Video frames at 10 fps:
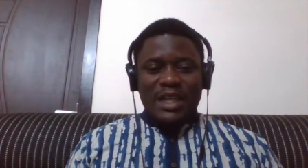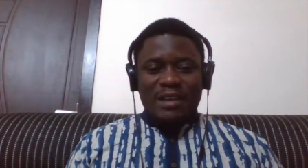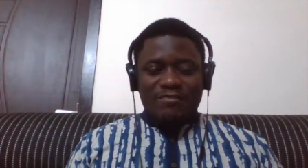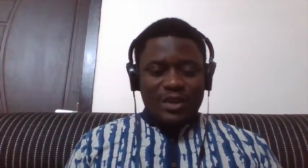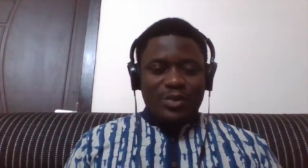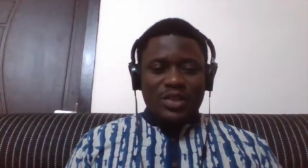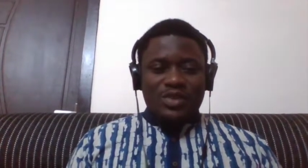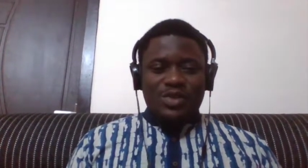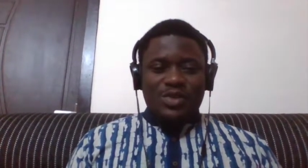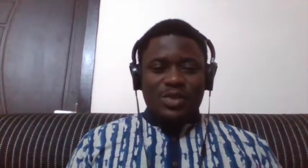But
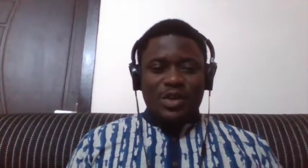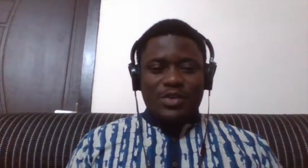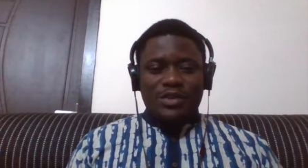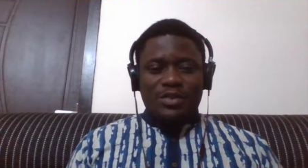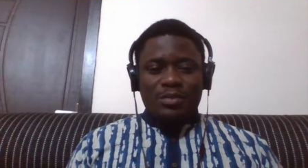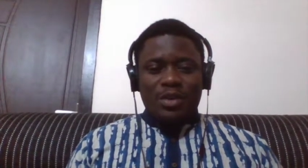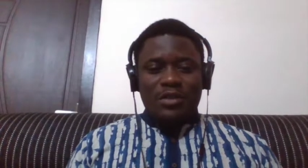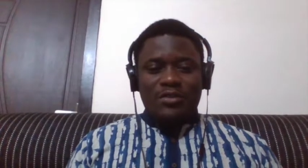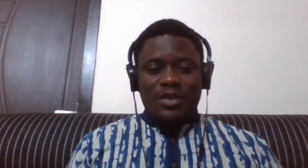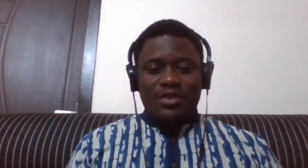everyone is discouraged
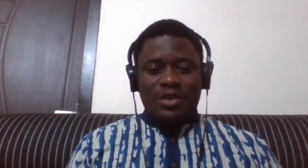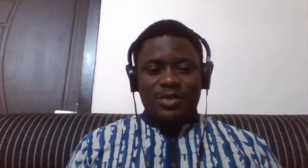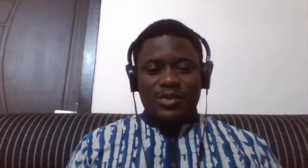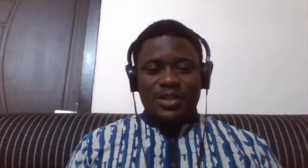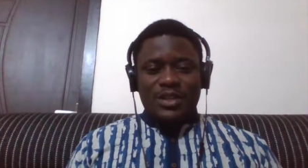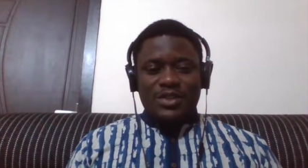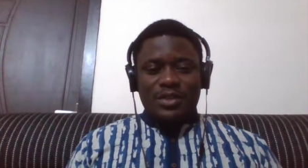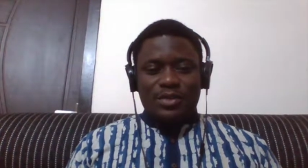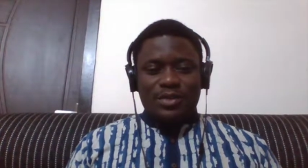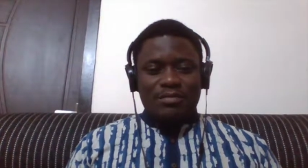from offering
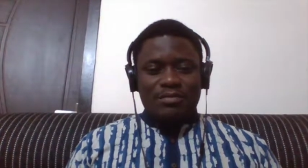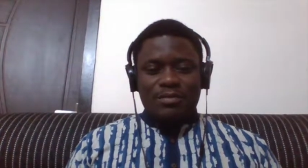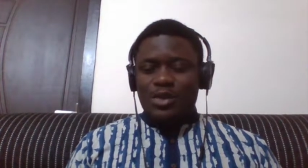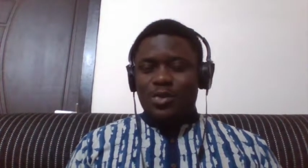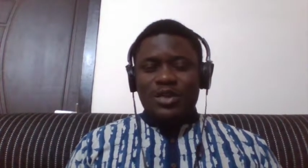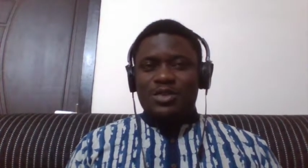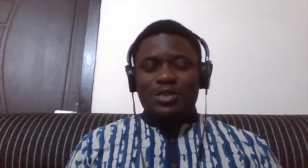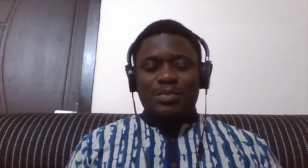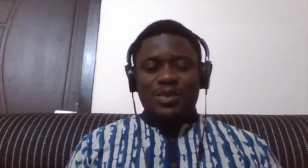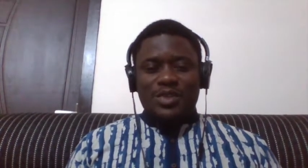consolations. No
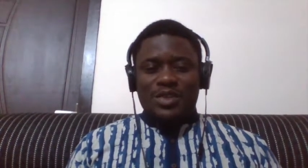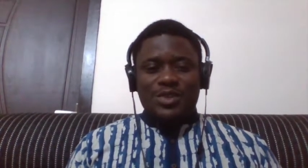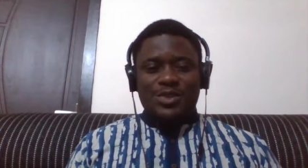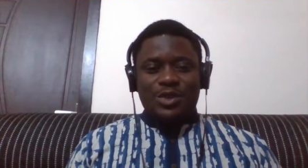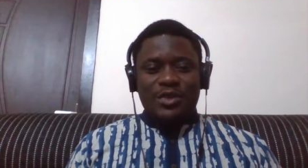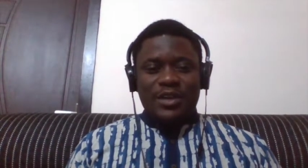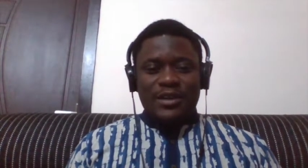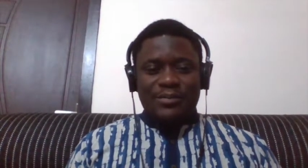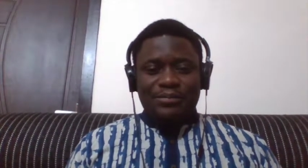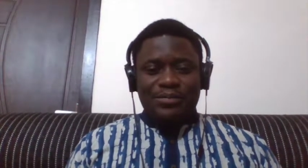one is supposed to say
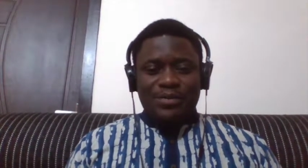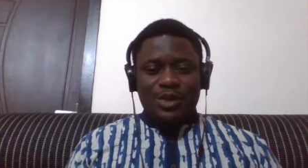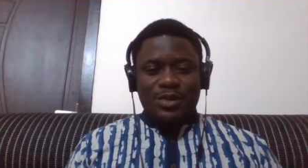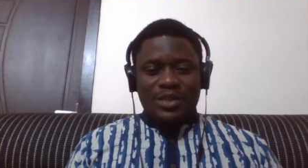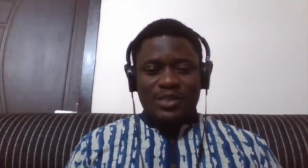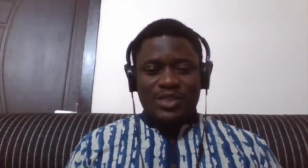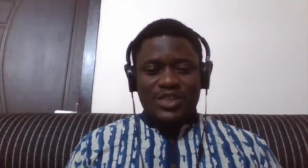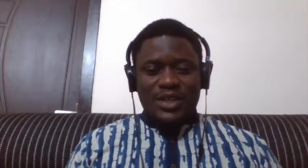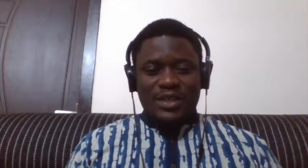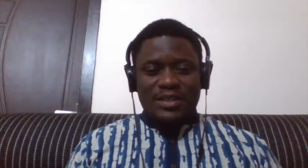sorry, no one is
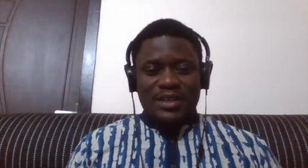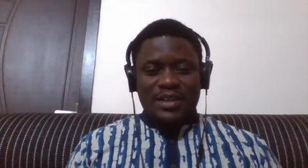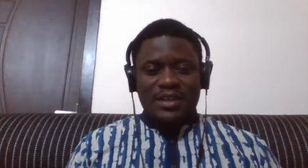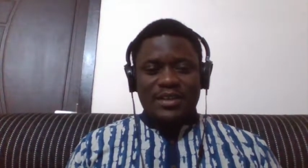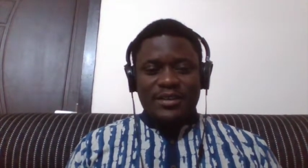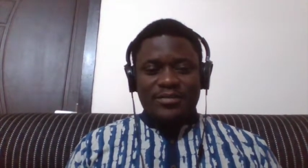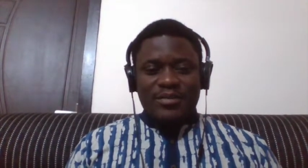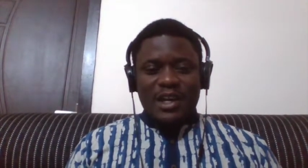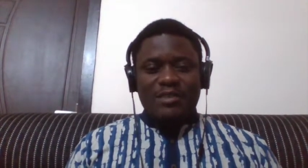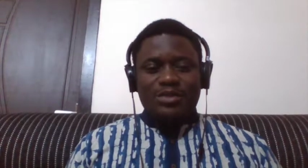to shed a tear,
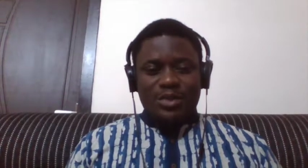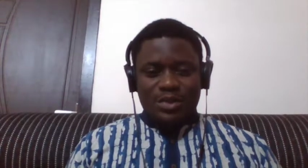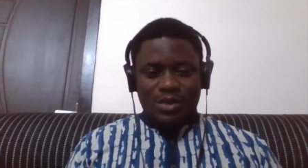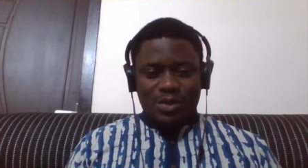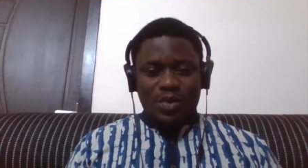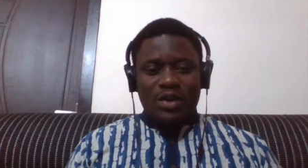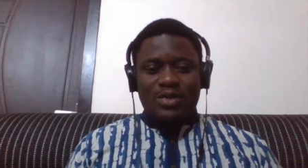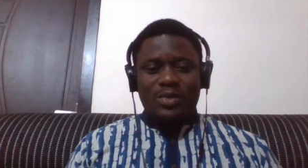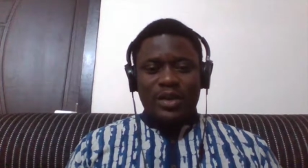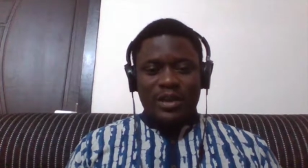everyone just
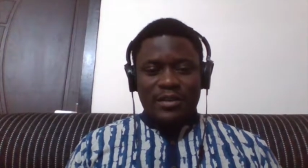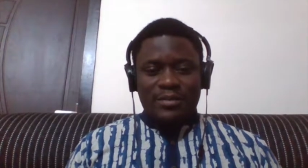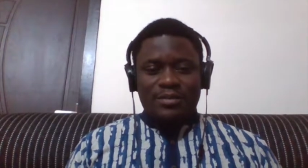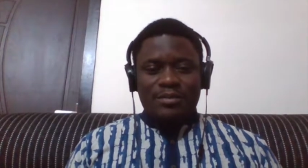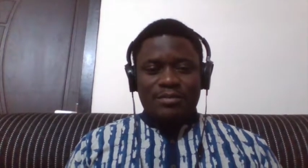walks away.